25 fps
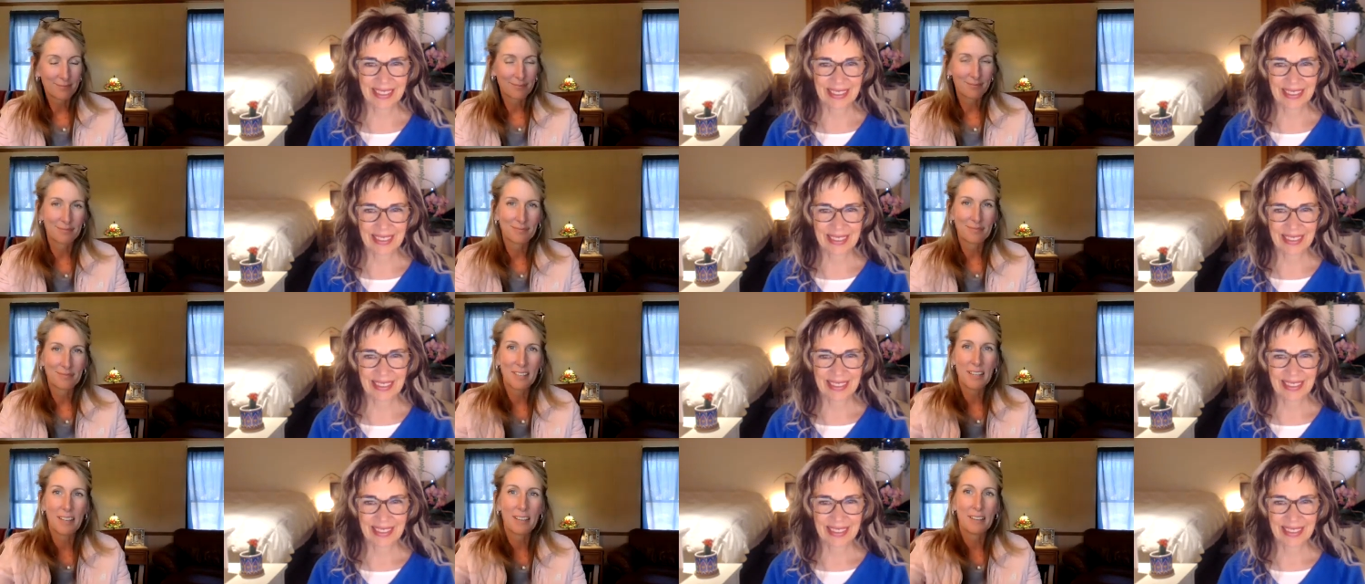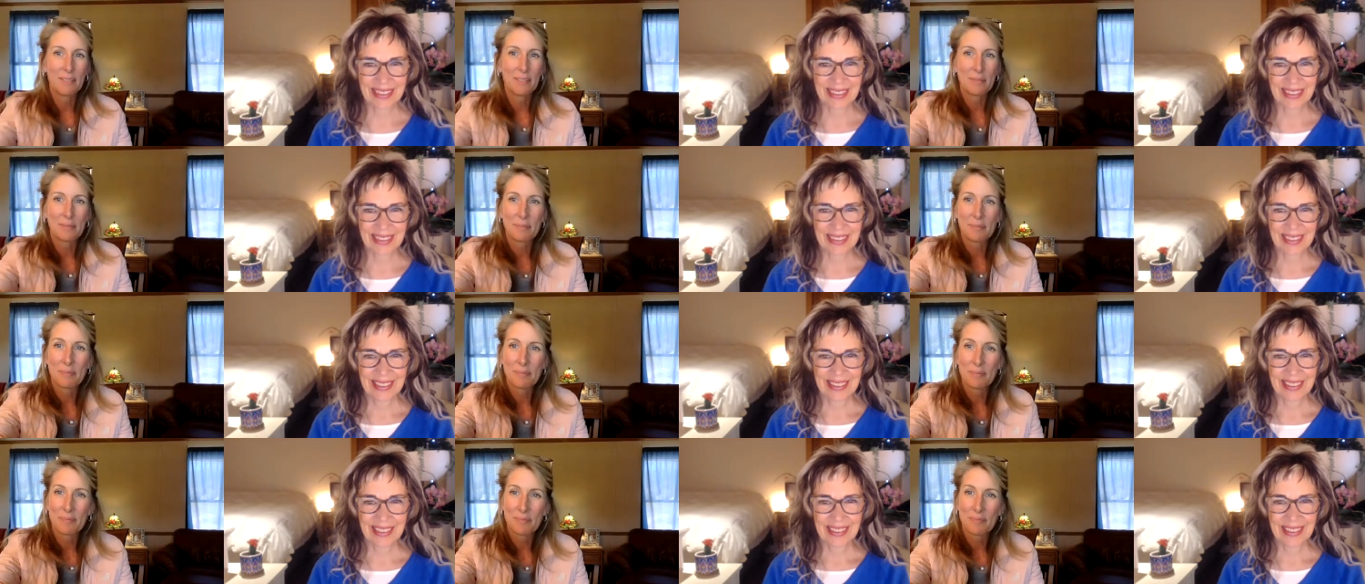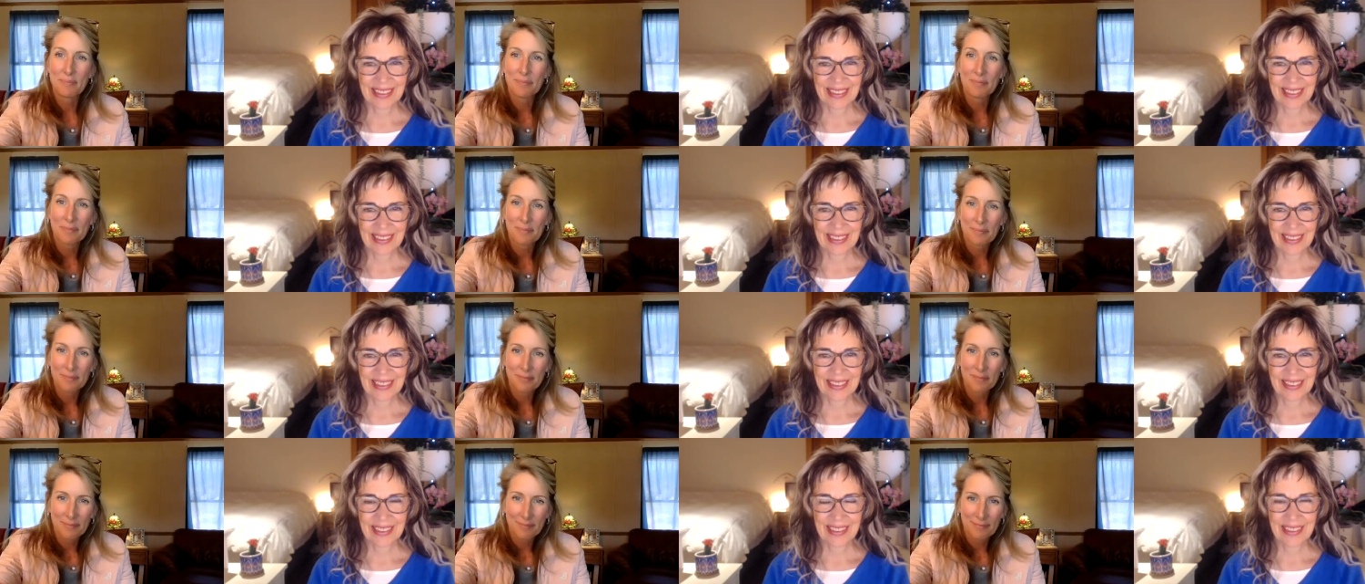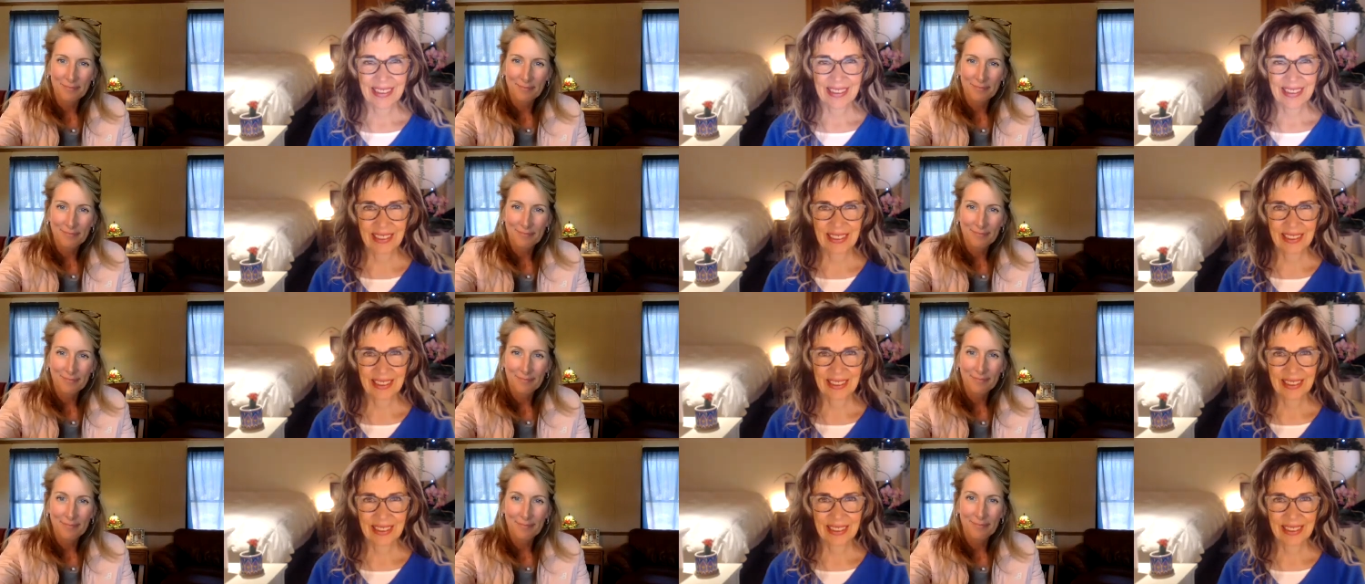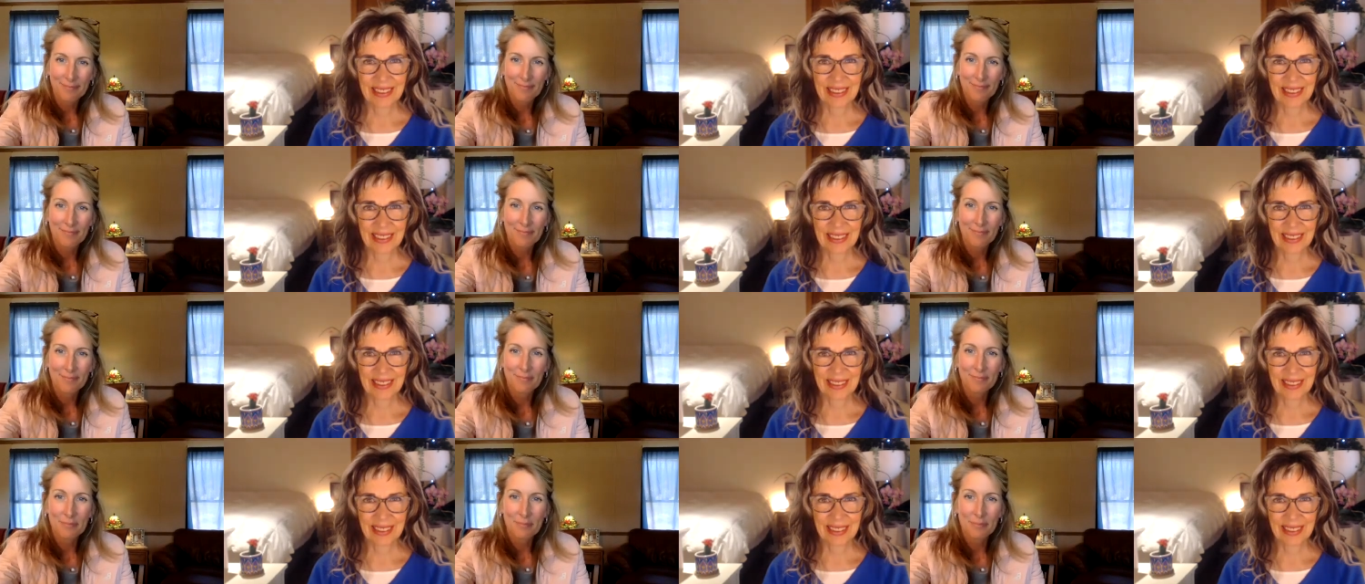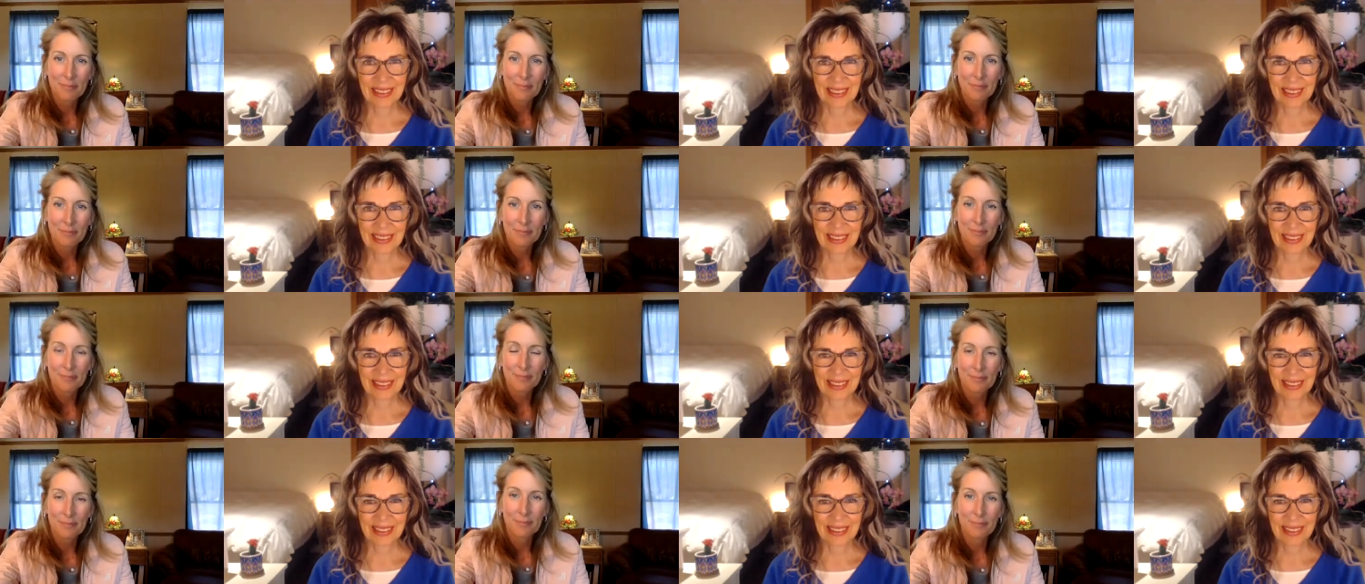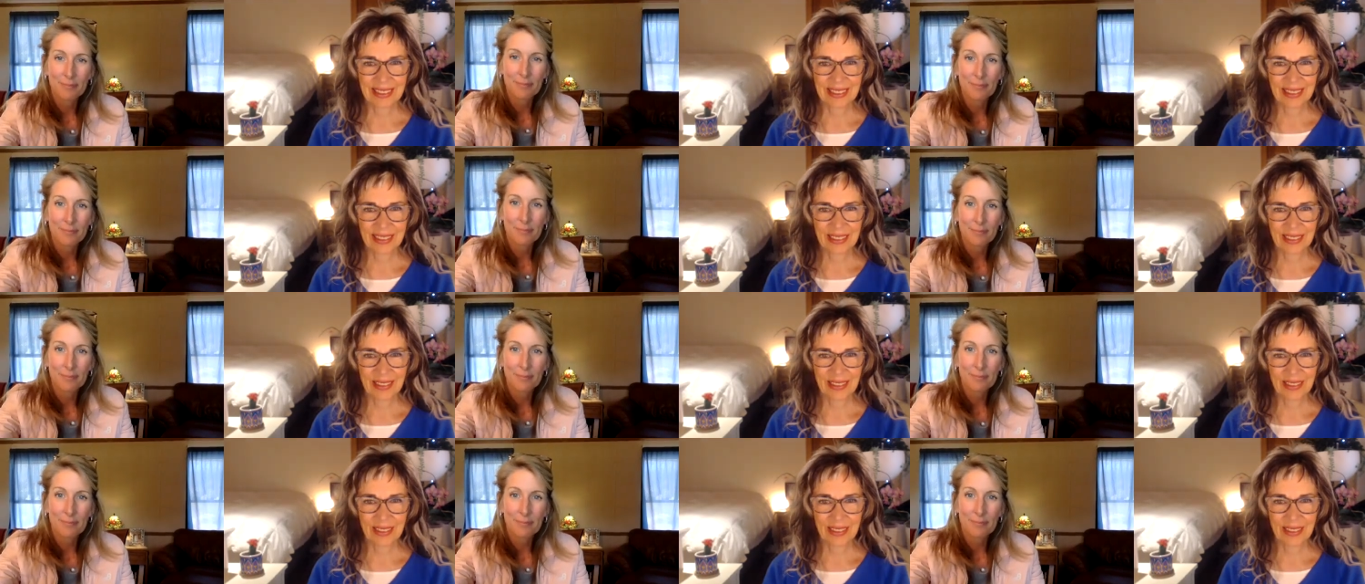(silence)